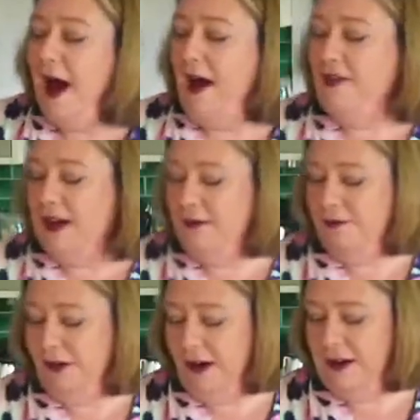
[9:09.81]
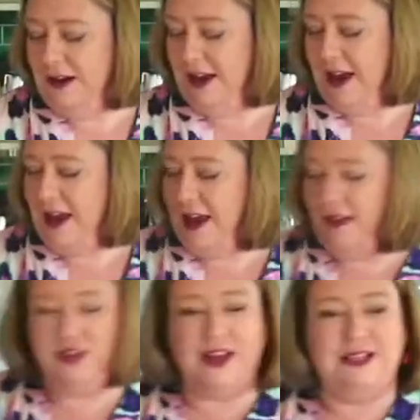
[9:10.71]
And then finally,
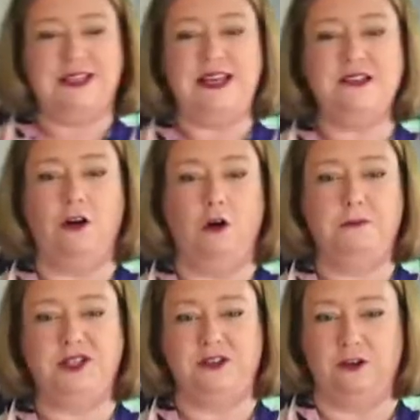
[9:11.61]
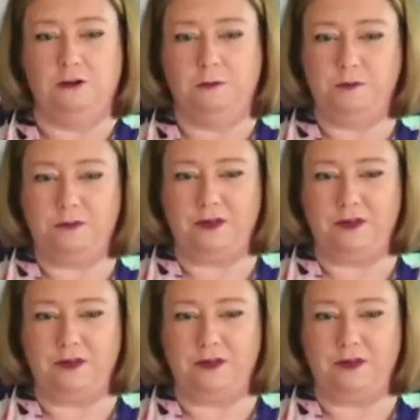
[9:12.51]
this is optional.